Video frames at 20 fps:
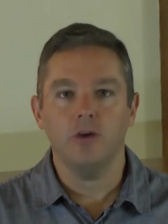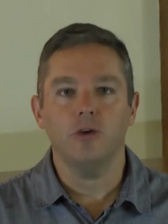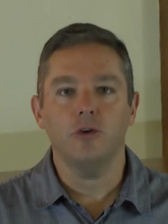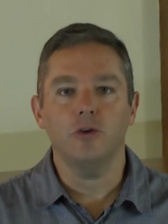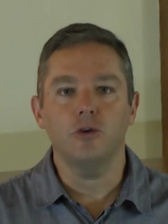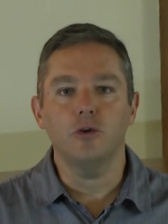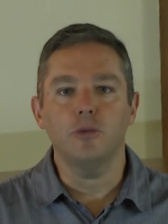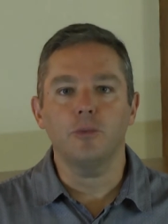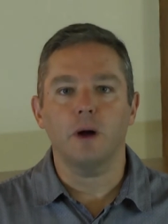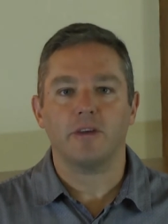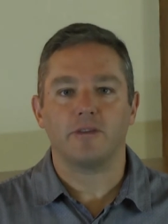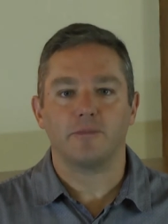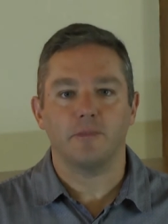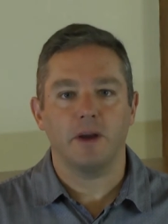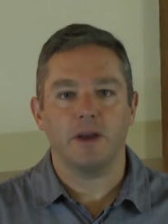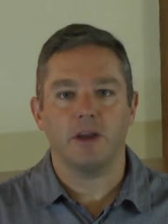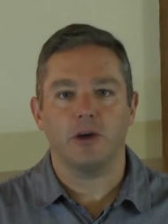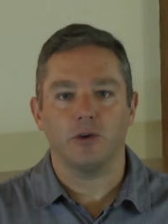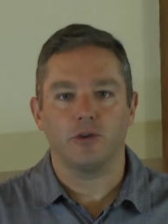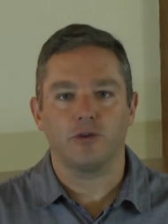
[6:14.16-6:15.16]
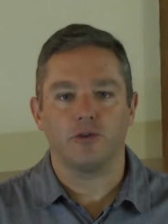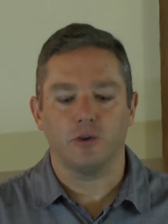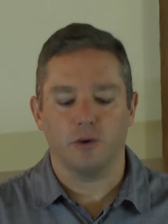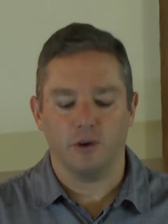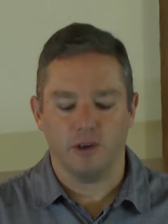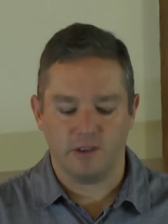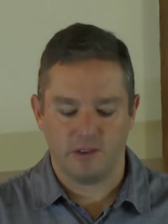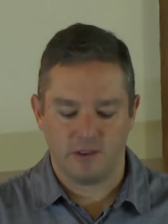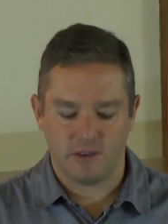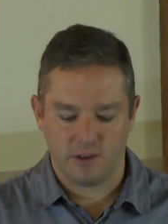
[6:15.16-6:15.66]
You must make your
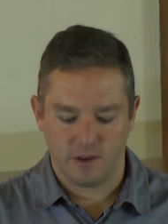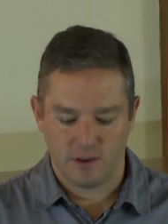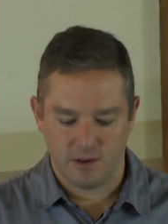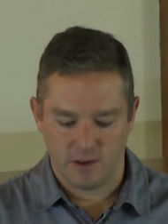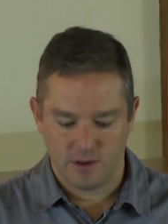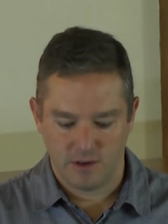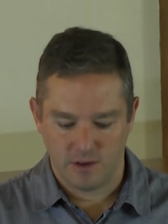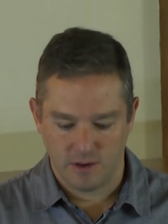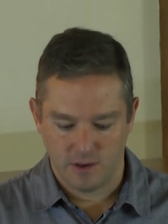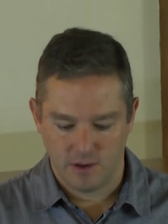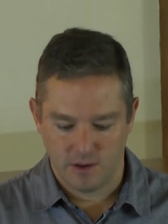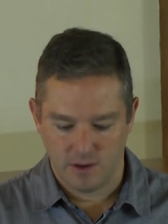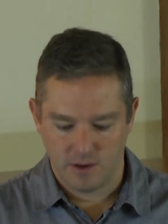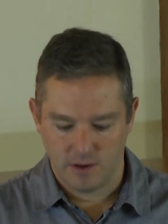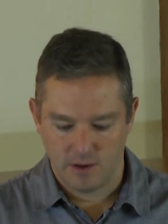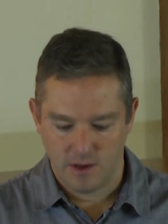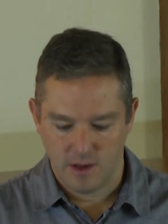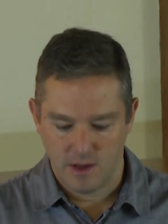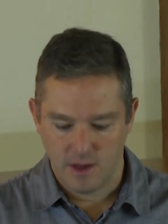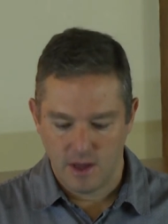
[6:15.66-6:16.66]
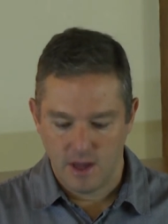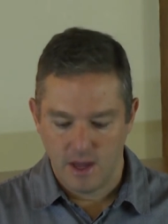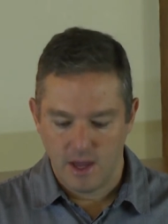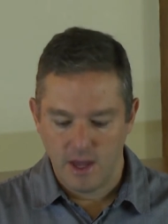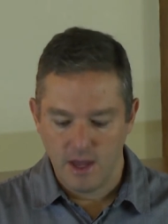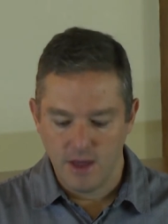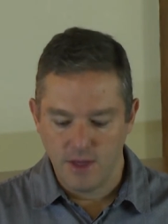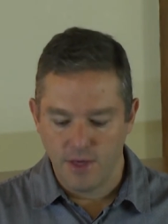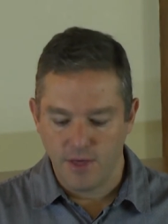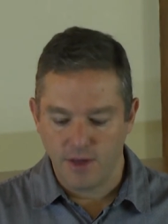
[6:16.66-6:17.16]
choice.
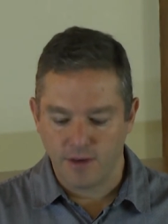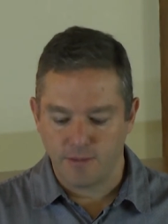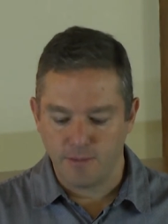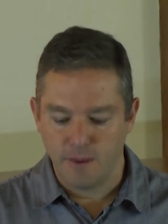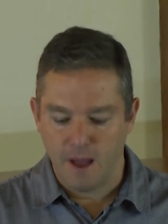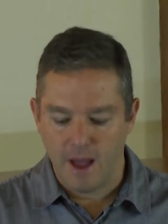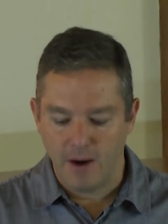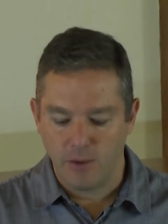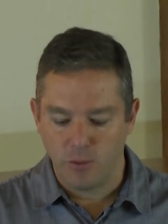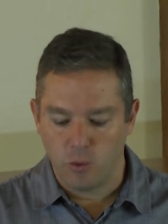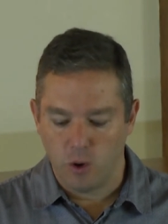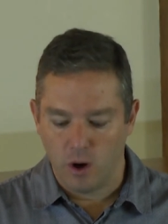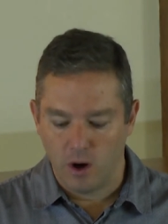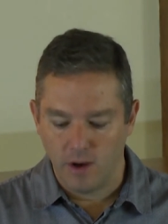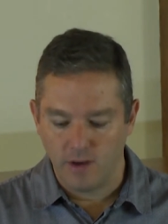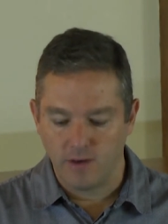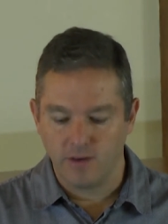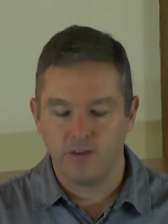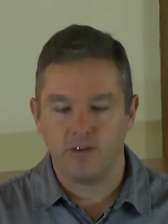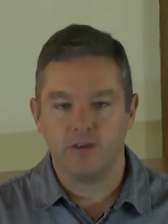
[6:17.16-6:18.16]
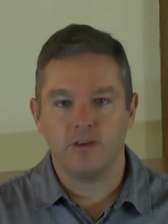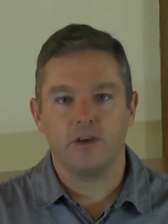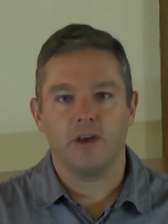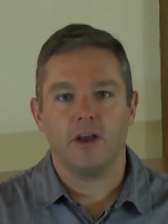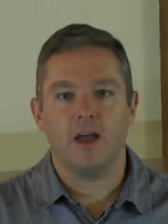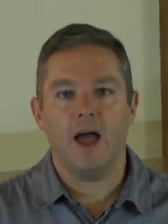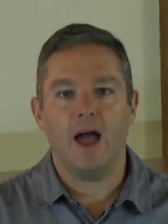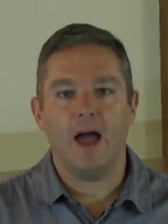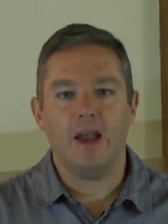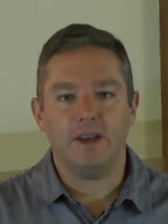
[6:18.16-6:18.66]
Either this man was
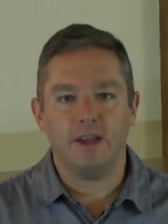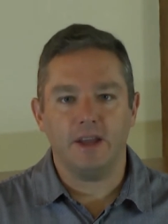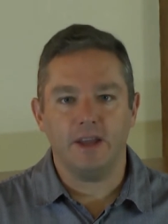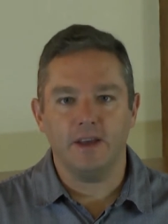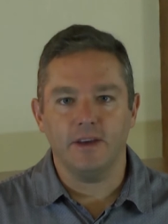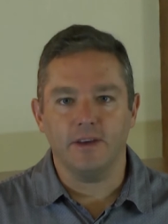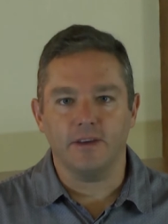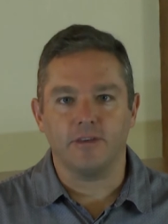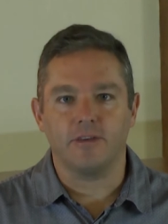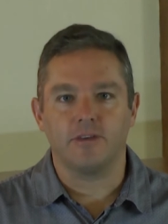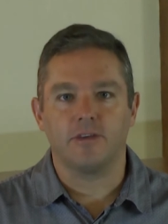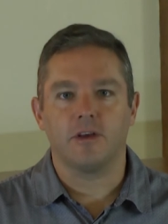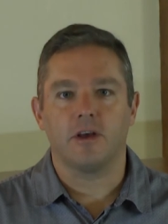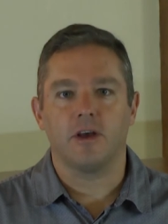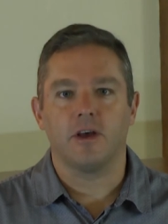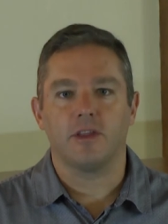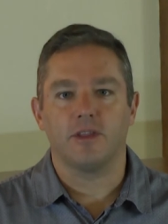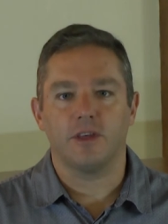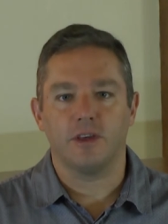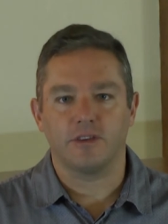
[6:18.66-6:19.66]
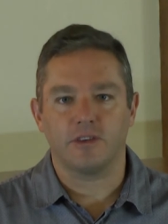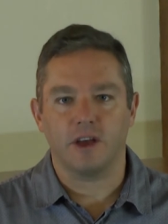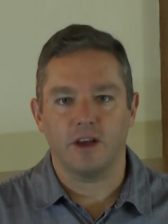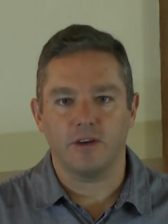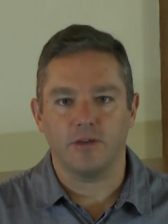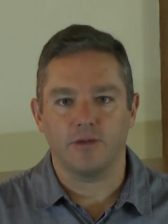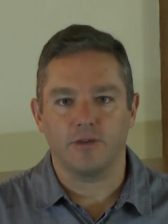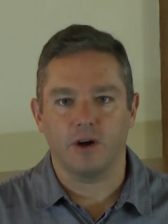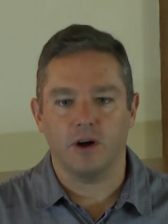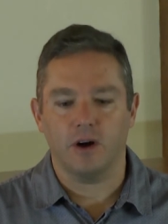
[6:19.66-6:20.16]
and is the
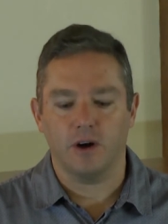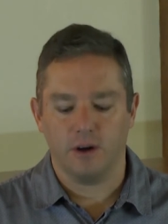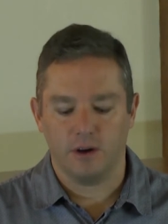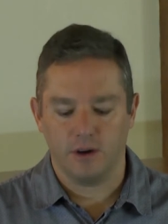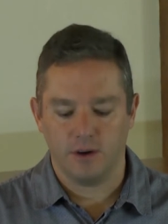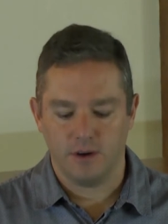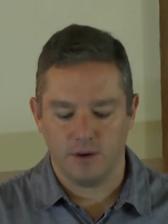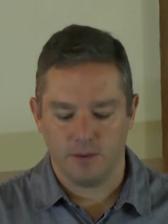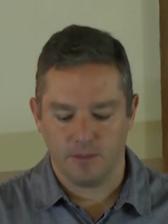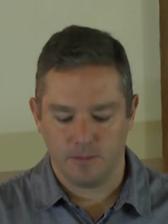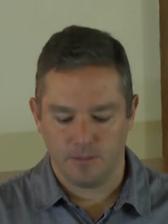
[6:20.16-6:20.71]
Son of God,